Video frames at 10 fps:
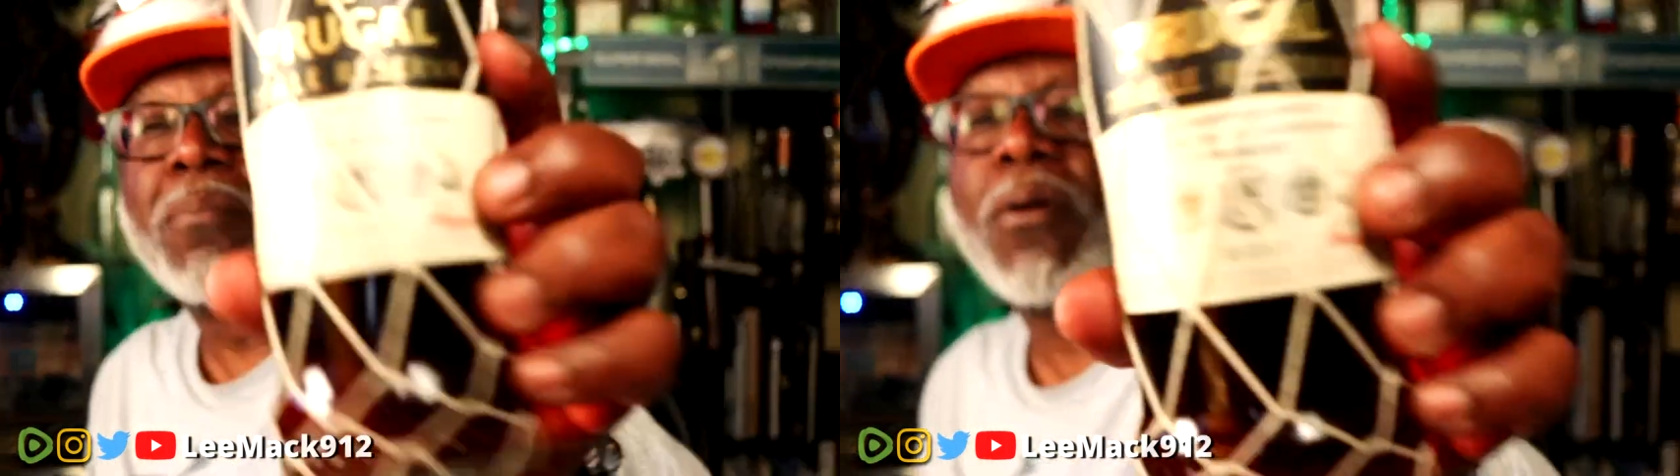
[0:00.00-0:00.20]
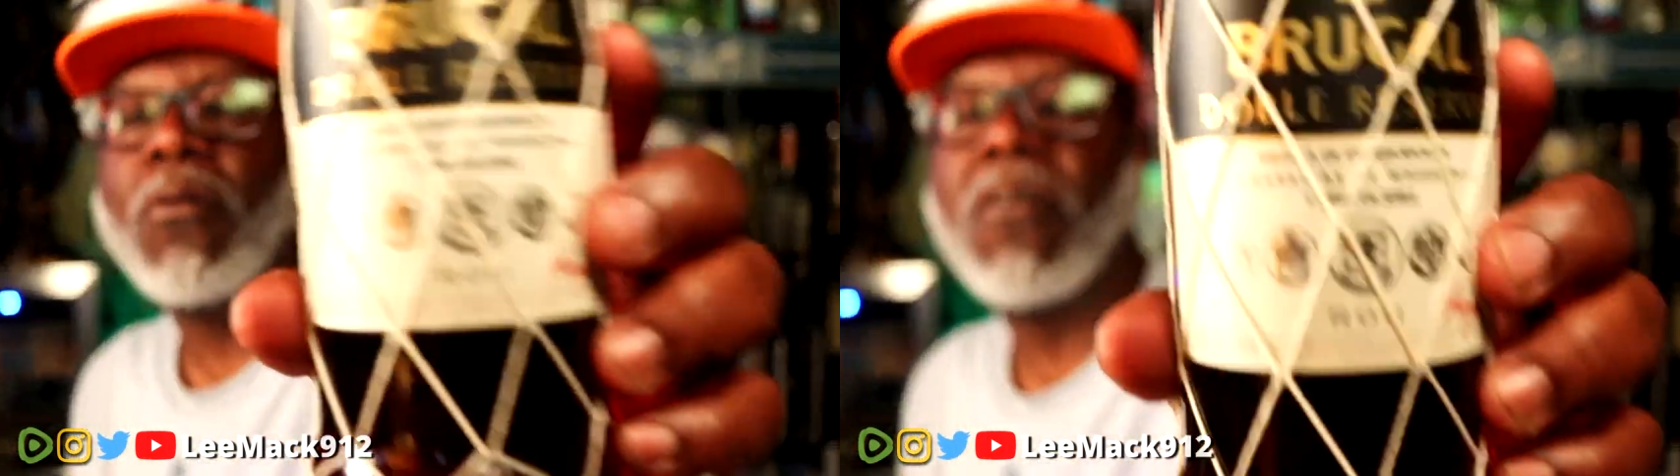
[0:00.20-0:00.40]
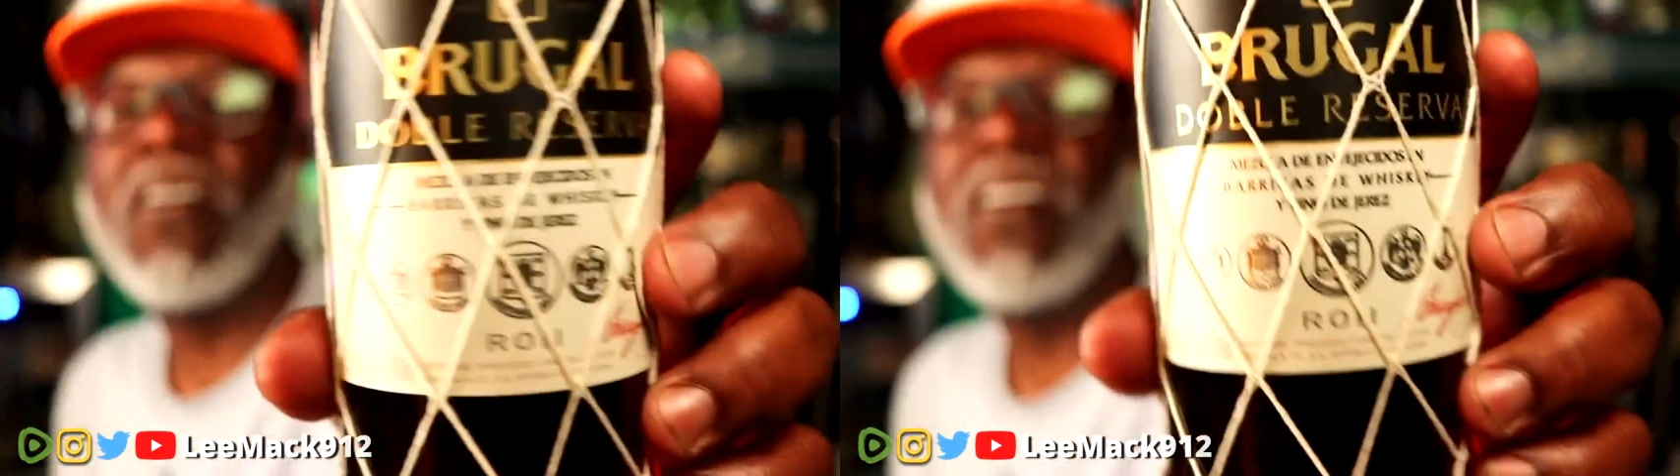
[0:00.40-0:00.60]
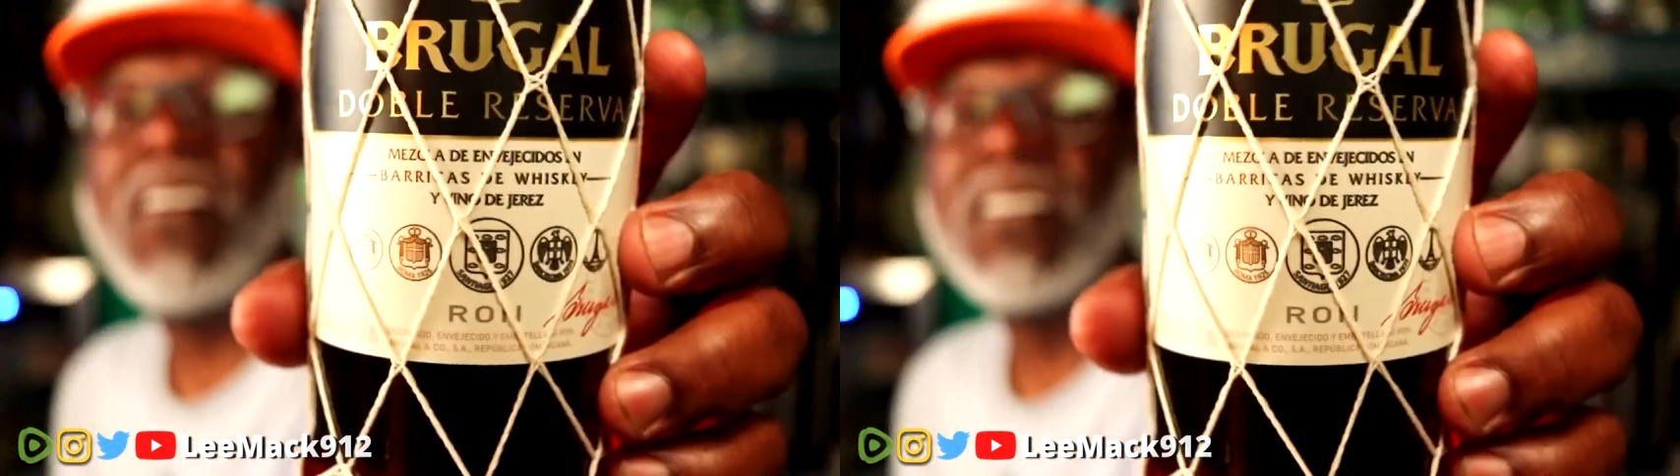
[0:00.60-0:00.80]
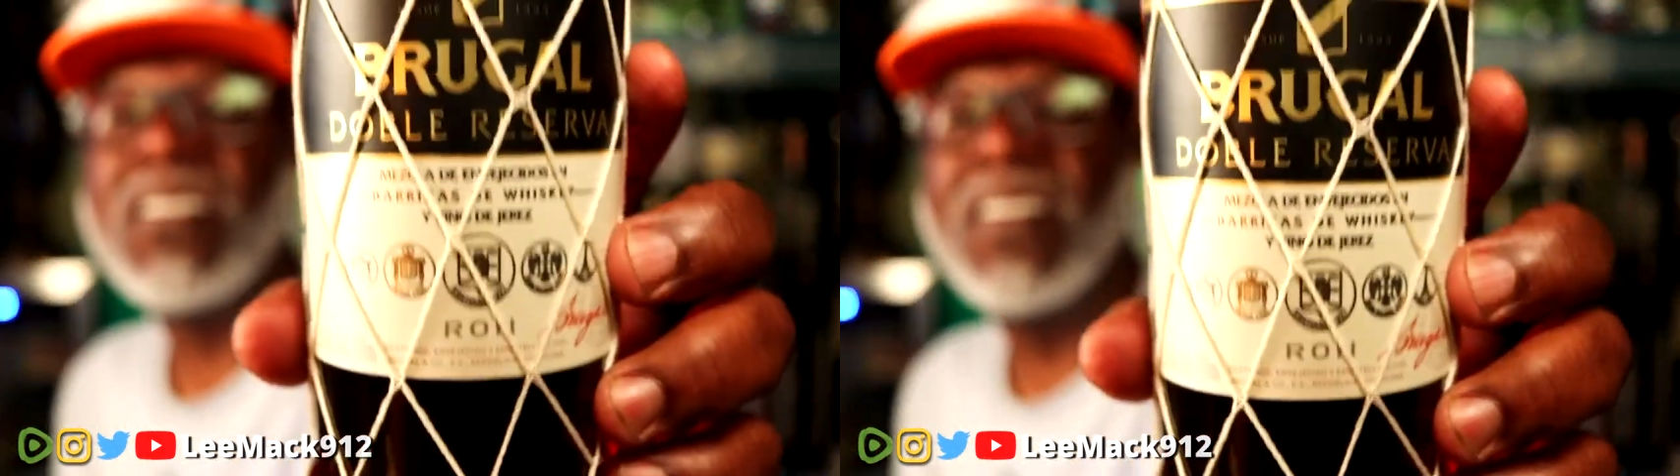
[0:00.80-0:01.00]

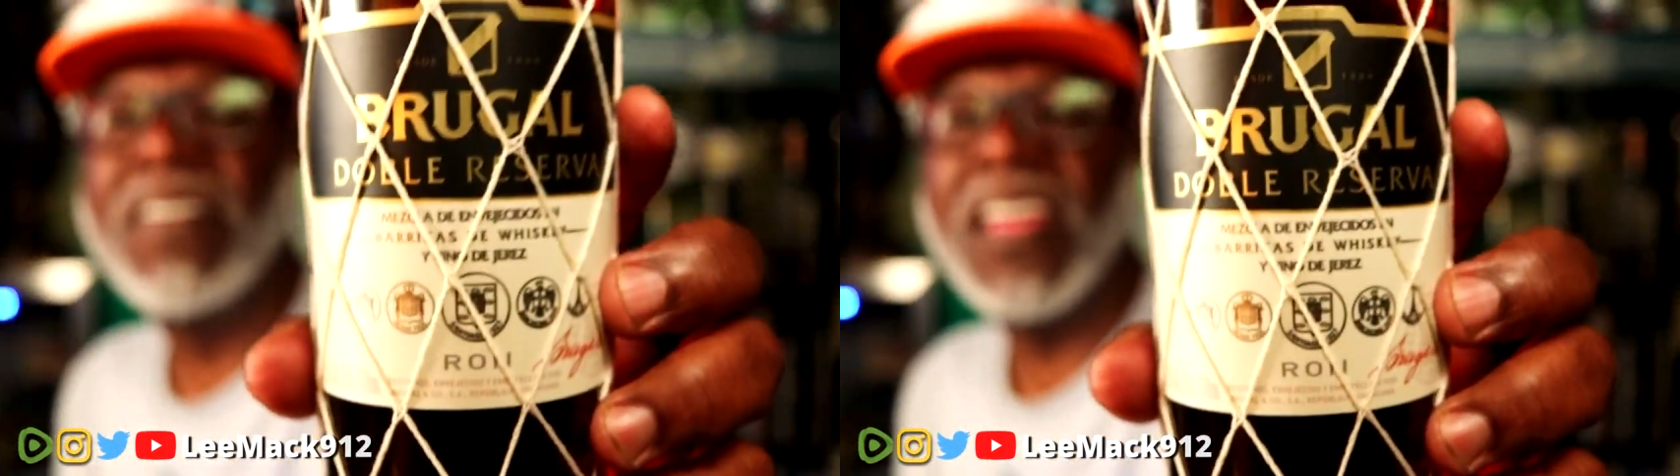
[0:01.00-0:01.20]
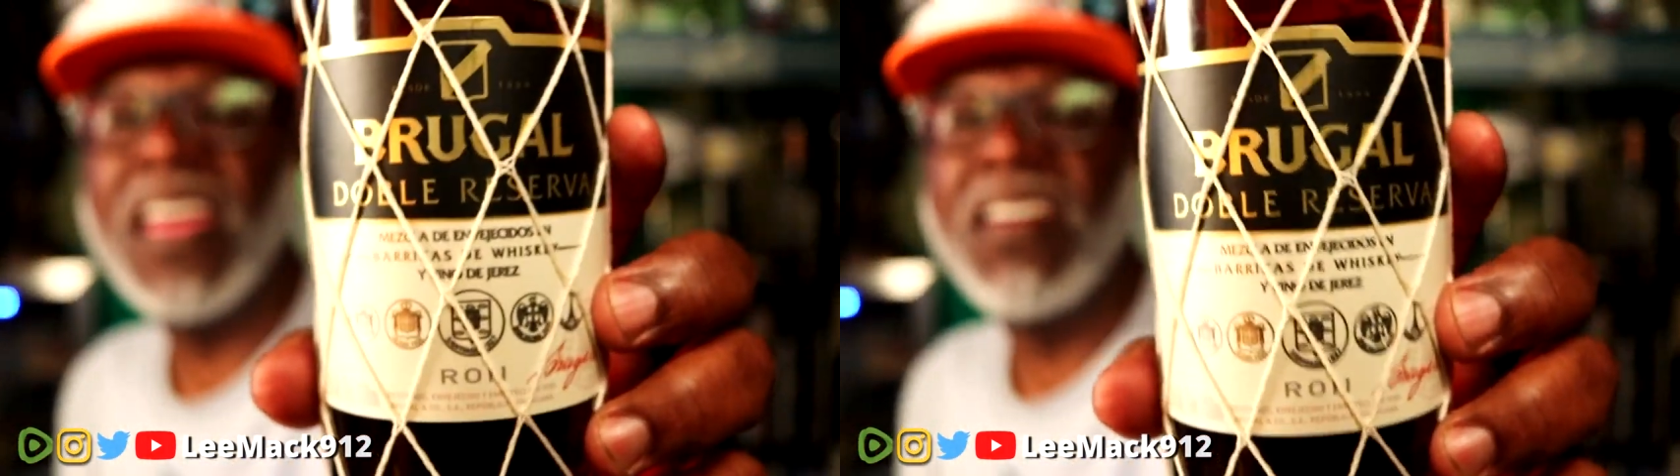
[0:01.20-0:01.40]
Brugal Doble